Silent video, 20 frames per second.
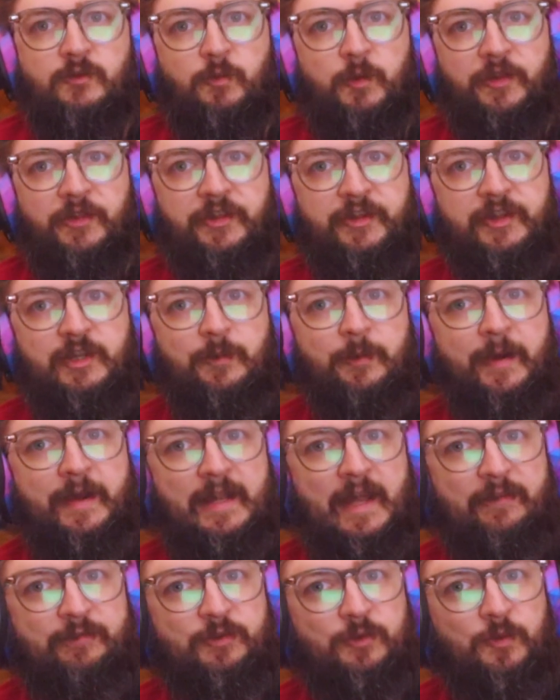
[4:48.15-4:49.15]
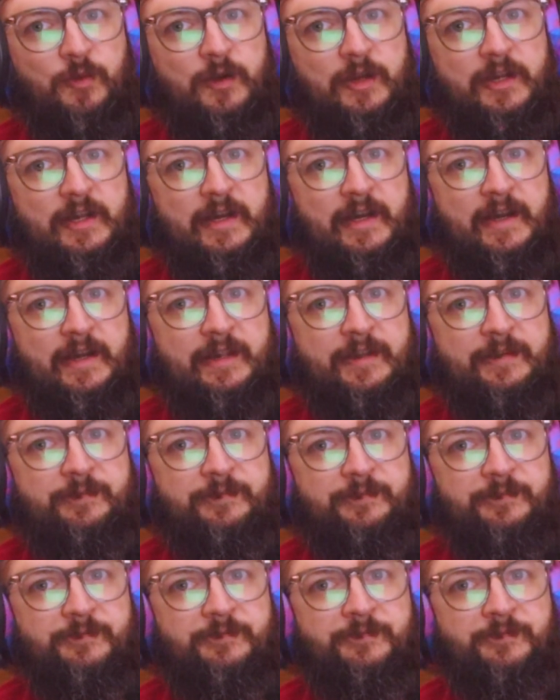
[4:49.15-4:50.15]
One thing you might have to work
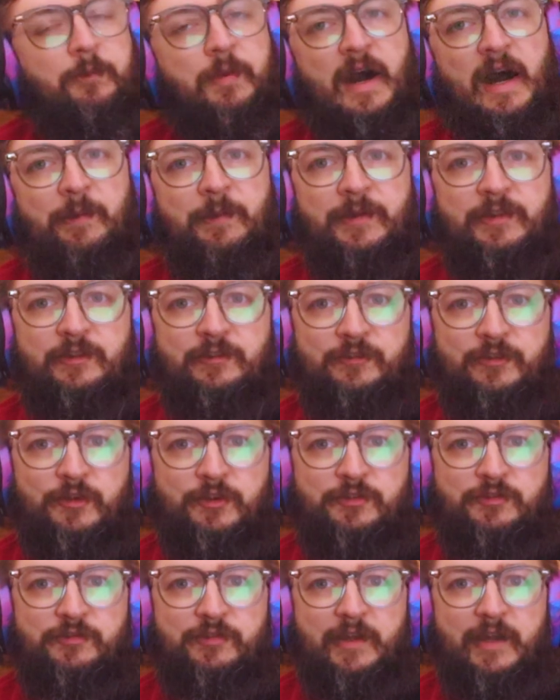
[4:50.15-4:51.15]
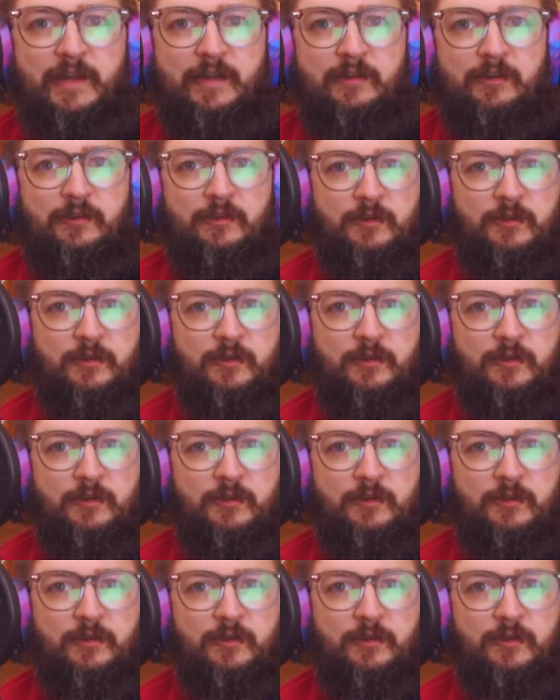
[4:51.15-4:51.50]
on, popping the 1st fret